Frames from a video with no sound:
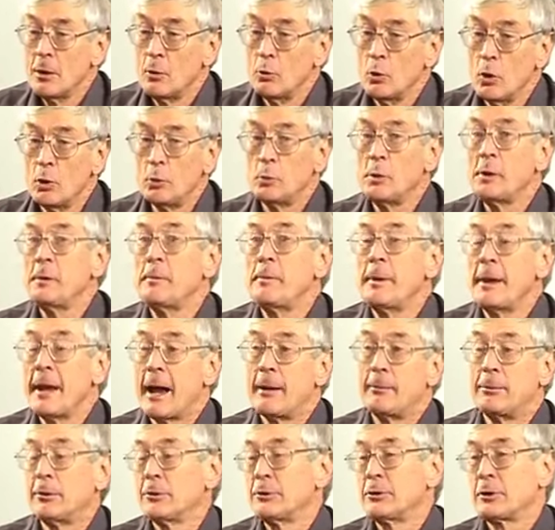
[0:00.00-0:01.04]
Would we be
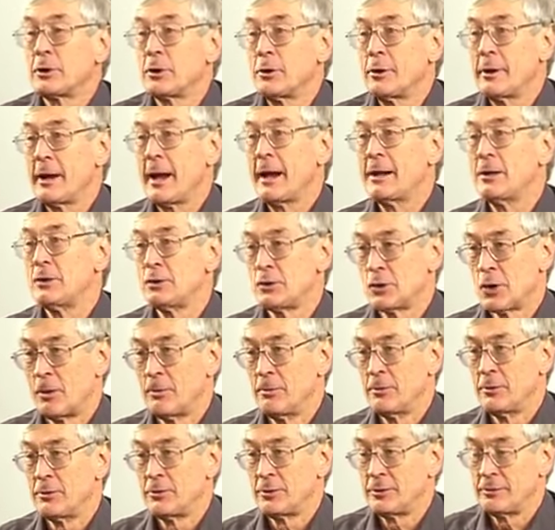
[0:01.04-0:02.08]
able to create
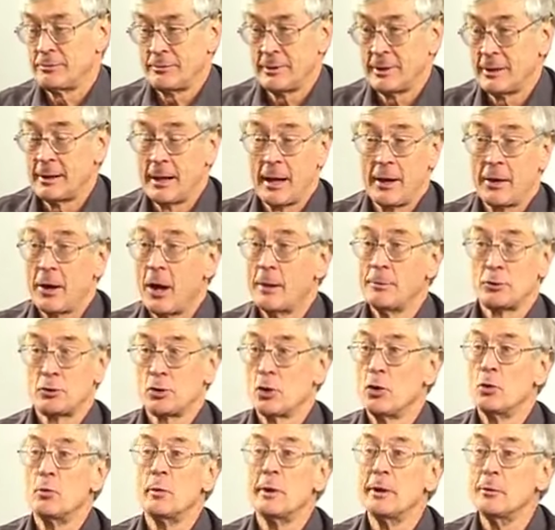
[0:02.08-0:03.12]
jobs inland? I'm
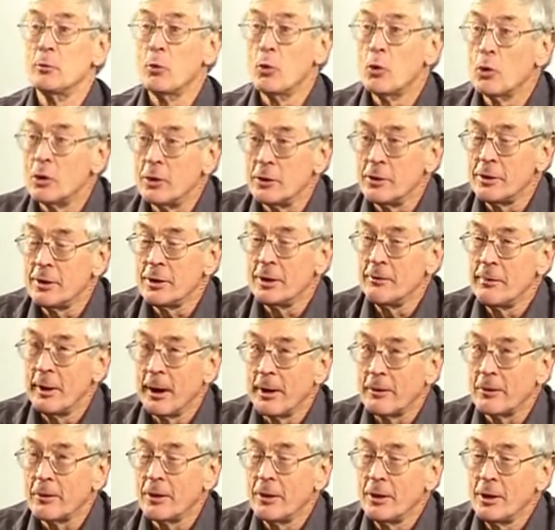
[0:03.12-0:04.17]
sure we would,
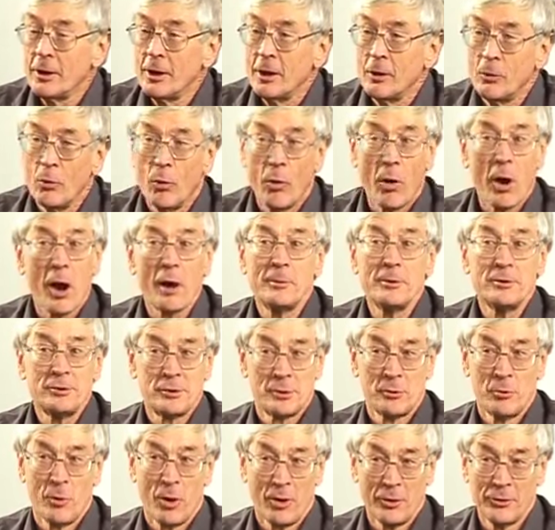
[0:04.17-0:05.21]
but why would
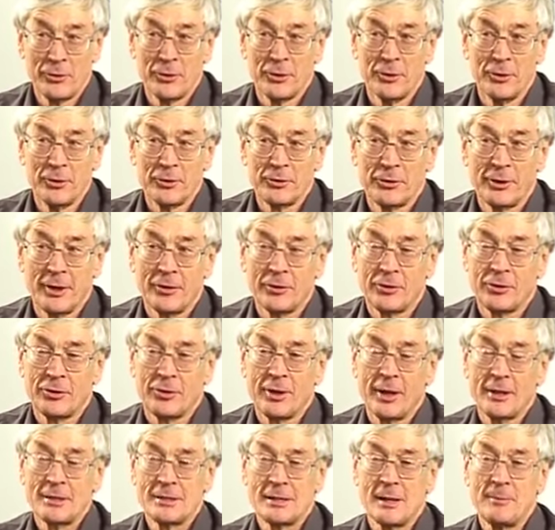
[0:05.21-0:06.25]
you want to? See, it
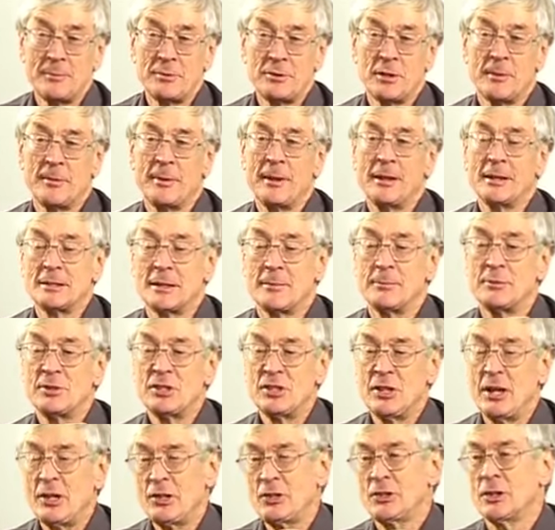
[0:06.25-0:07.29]
seems to be this
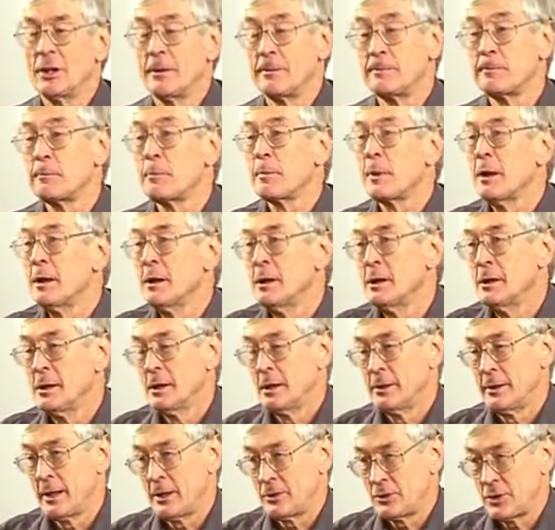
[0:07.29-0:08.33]
obsession
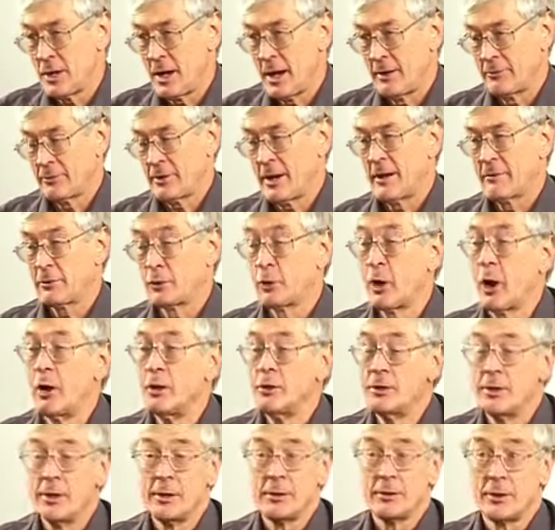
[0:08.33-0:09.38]
that you have to have
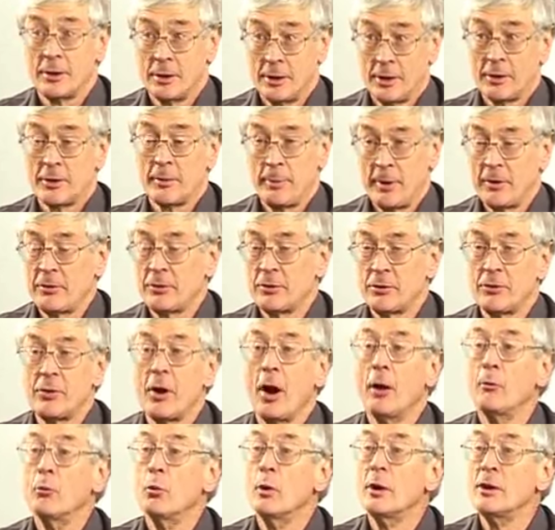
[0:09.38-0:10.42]
growth. And, and, at the present
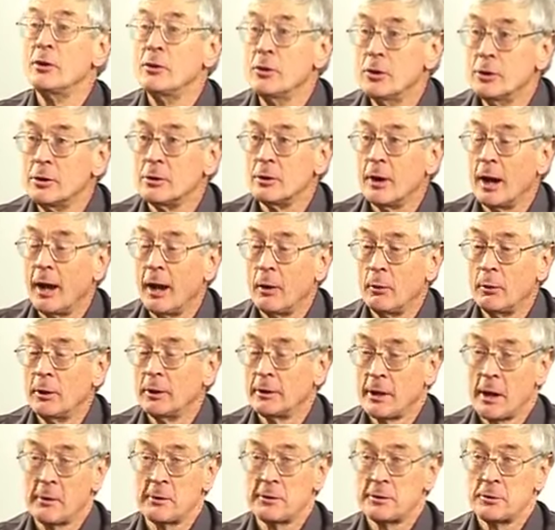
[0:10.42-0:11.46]
time, we do. Uh, we'll
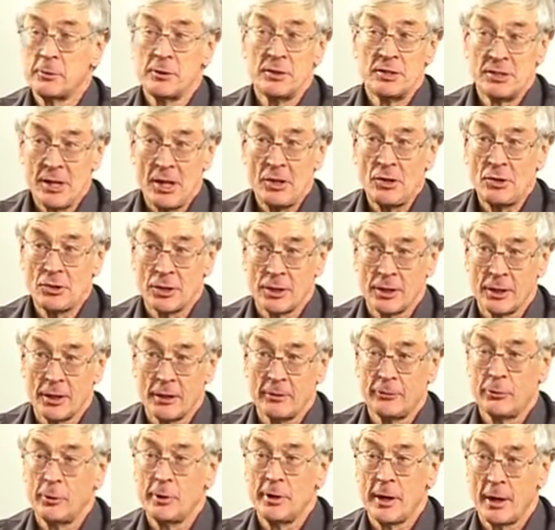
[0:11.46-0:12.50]
go into recession
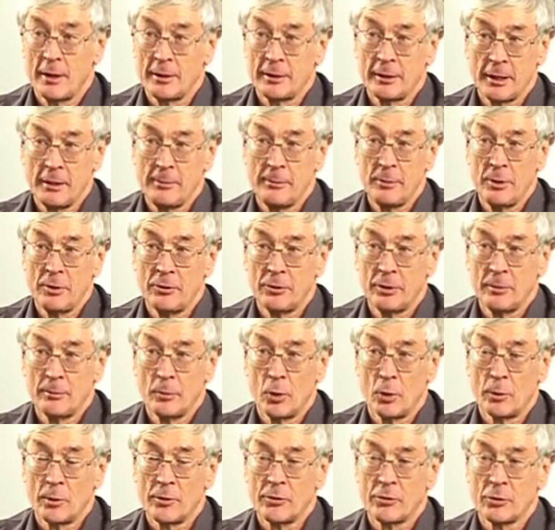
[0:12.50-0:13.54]
if we don't keep using
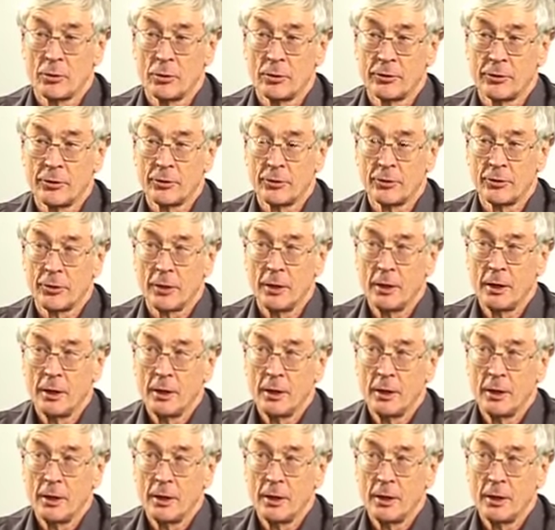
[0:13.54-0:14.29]
more resources.